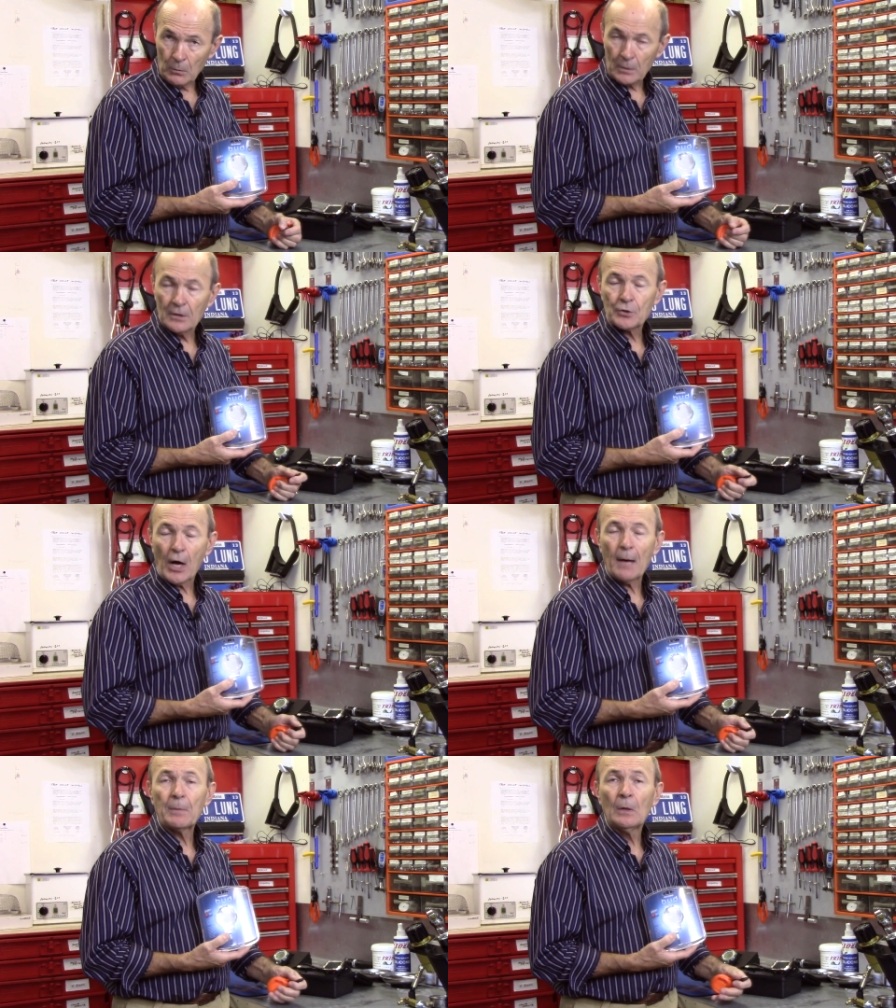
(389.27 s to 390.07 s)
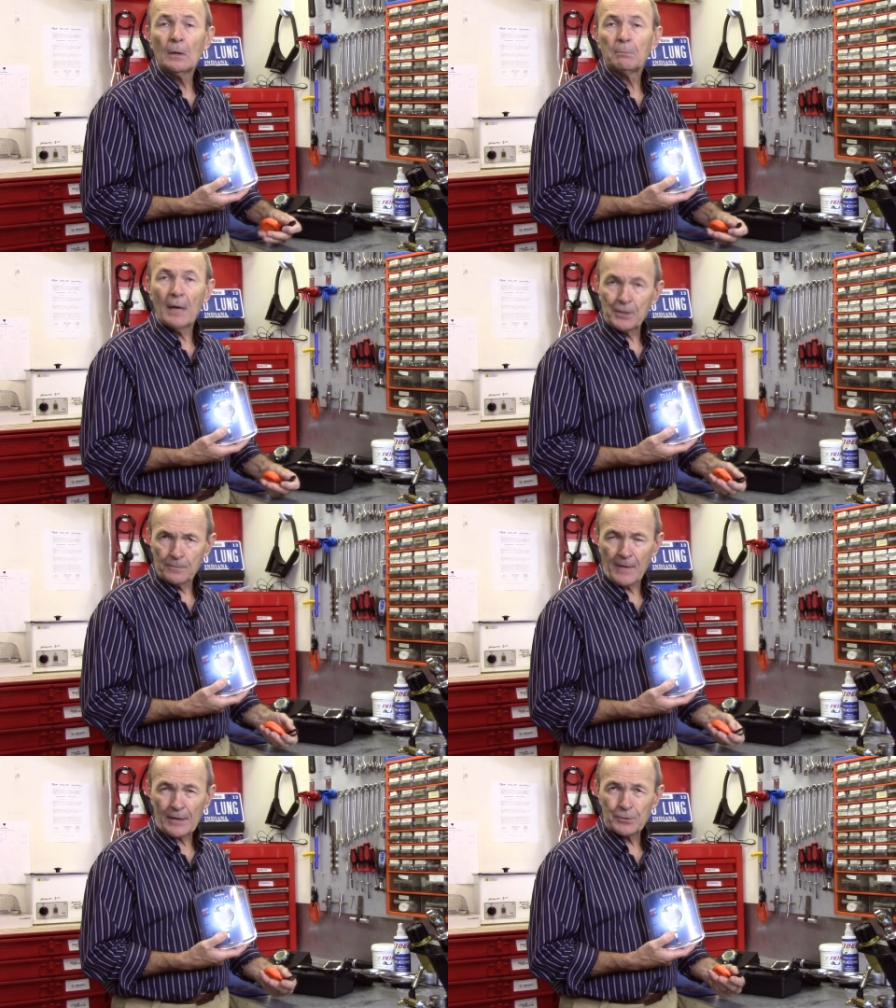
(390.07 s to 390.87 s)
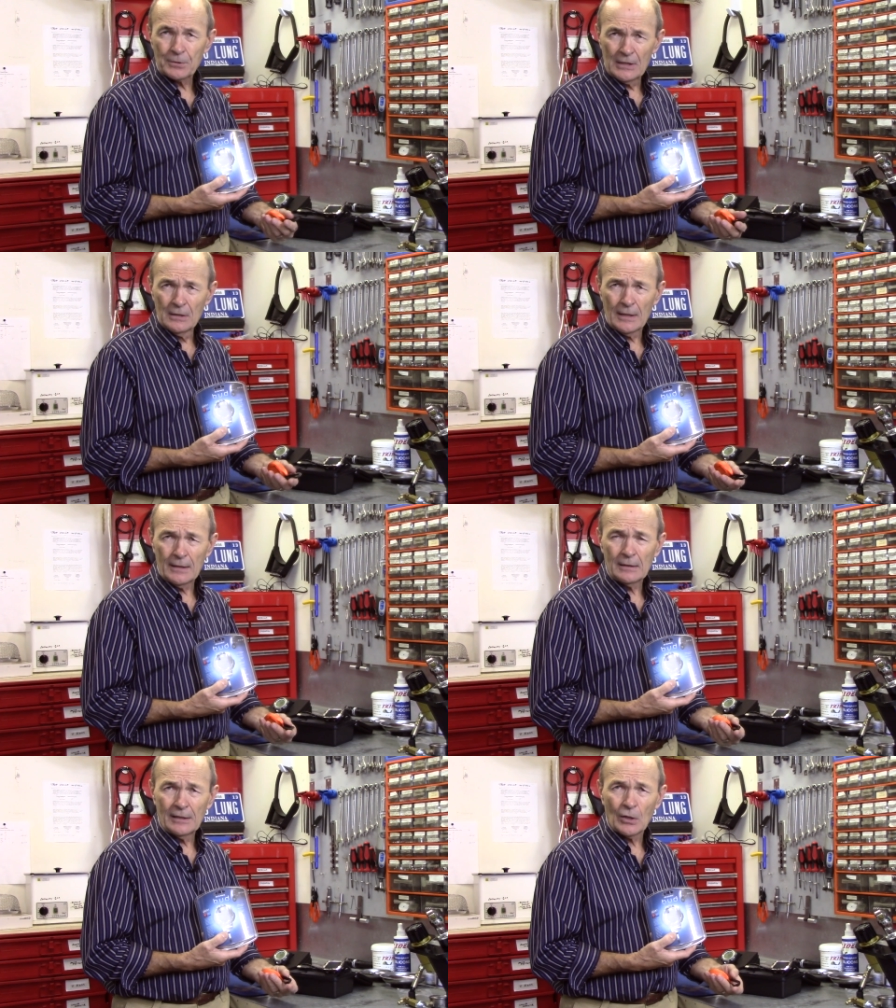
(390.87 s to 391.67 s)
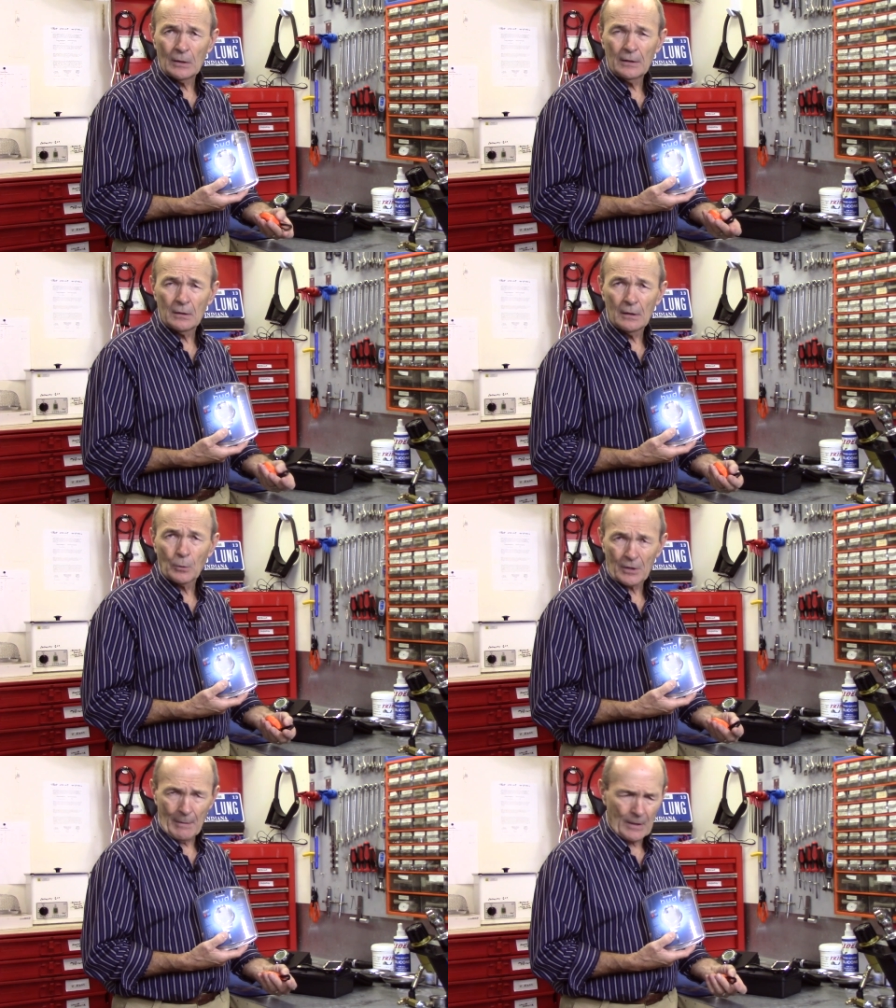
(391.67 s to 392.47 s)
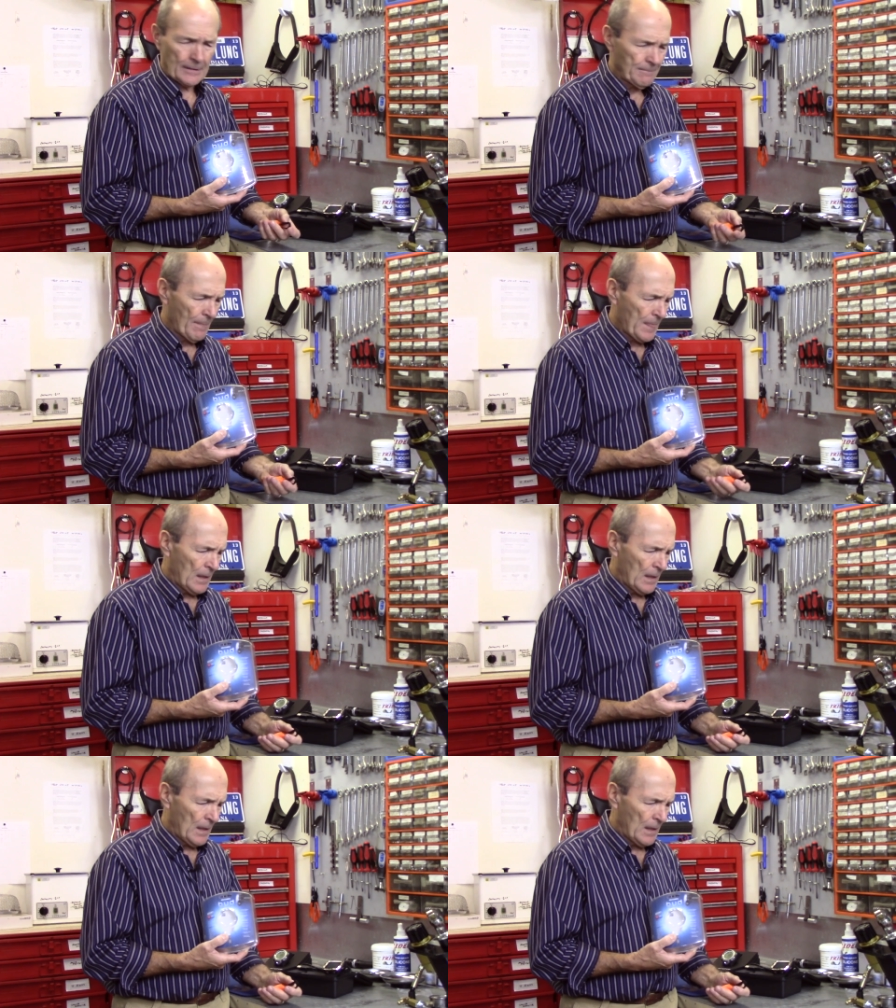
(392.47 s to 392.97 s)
one of the top manufacturers in uh, in, in North America.